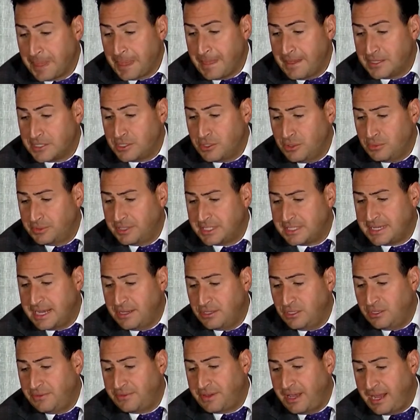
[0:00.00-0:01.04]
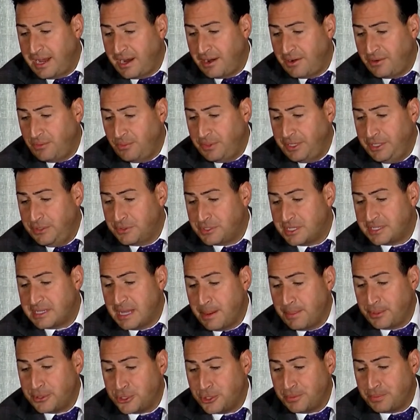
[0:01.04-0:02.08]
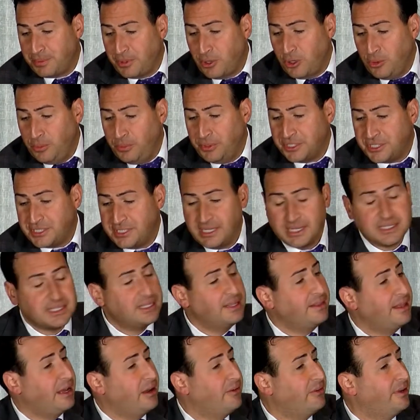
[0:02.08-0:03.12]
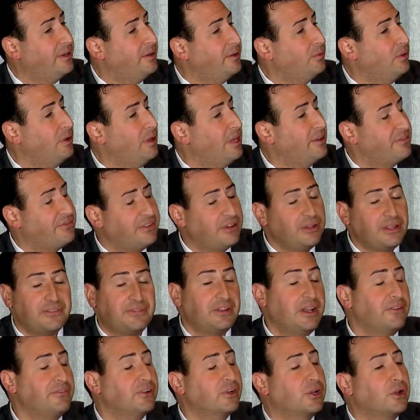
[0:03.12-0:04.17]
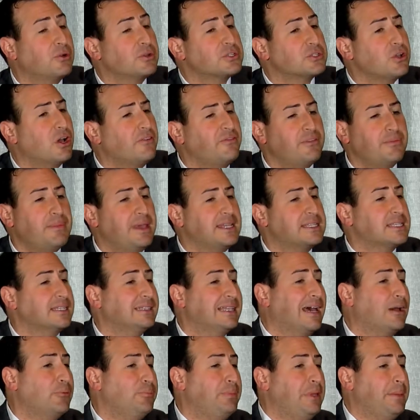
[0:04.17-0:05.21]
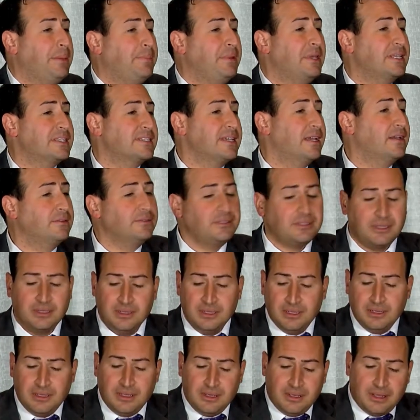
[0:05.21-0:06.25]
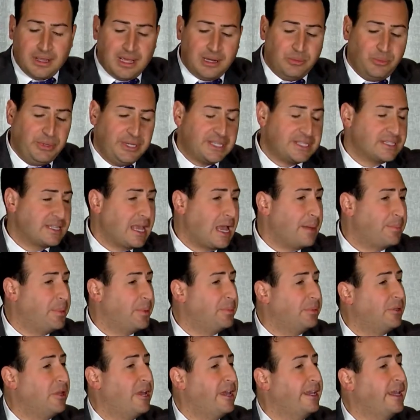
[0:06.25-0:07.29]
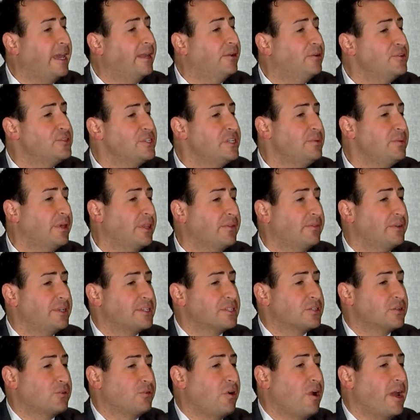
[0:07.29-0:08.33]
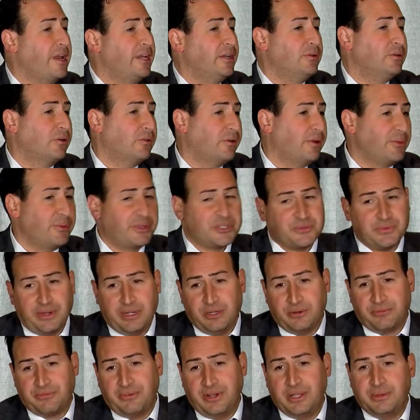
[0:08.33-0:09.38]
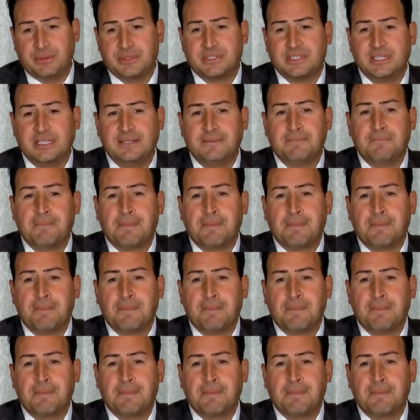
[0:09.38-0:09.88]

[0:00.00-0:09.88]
So with the standard of care, we use a temperature probe, which sits in there, and if it ever goes off, it makes a loud beeping sound, and we stop applying energy, whether it's cryo or whether it's radio frequency.